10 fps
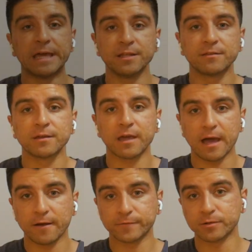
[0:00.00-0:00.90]
anything
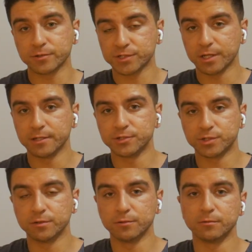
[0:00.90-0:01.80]
after
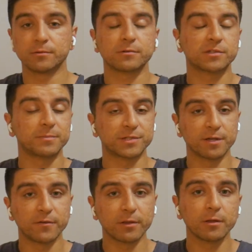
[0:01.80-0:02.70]
stage two,
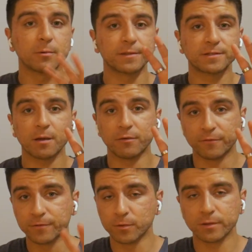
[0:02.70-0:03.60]
specifically with the type of
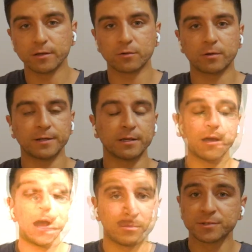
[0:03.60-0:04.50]
fuel that you're
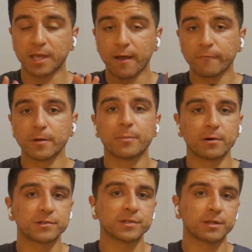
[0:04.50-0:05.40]
running. Almost every
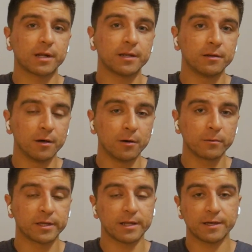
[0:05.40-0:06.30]
person that I
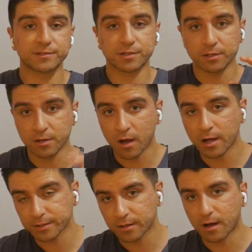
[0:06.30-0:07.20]
know that has
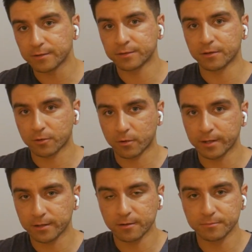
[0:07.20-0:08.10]
not gotten the
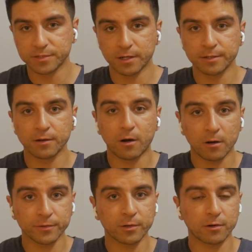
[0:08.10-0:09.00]
crank hub done
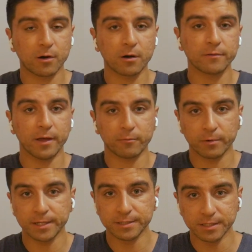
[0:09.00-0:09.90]
on their car that
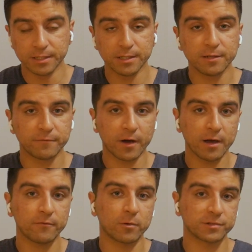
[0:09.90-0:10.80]
ran
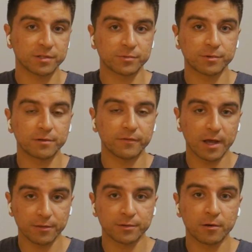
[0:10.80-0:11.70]
E85 or some sort of
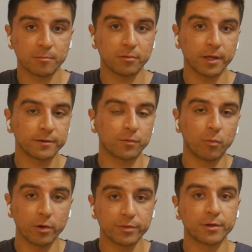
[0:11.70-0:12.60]
ethanol
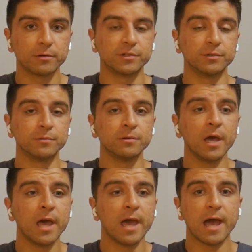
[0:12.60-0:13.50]
blend with their tune
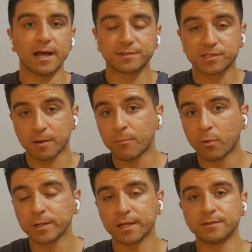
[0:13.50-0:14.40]
at some
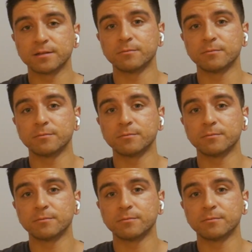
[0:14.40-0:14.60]
point ended